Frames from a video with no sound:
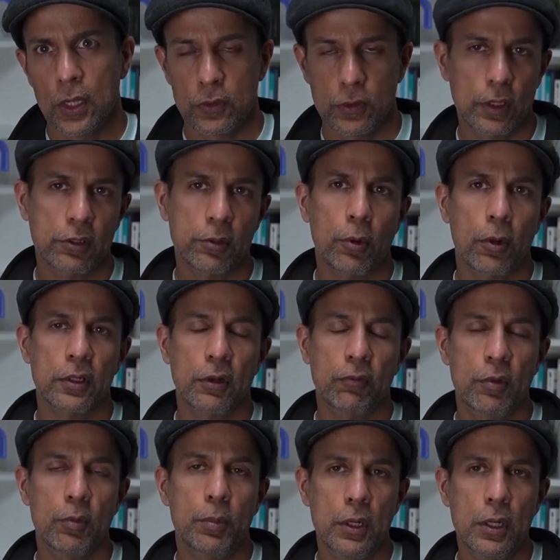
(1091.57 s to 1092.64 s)
So that's a product that
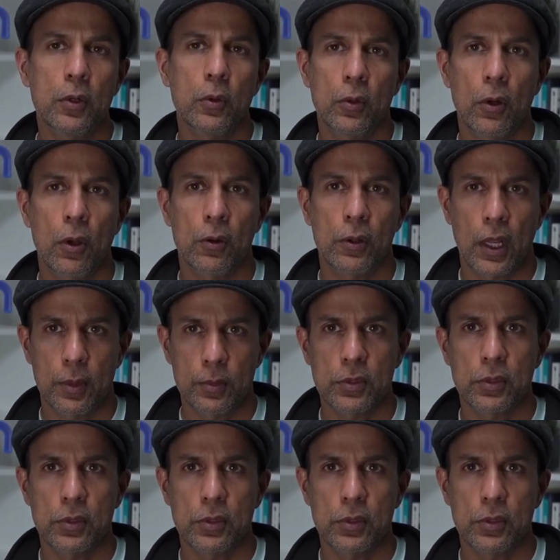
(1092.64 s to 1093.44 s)
we built over a long time.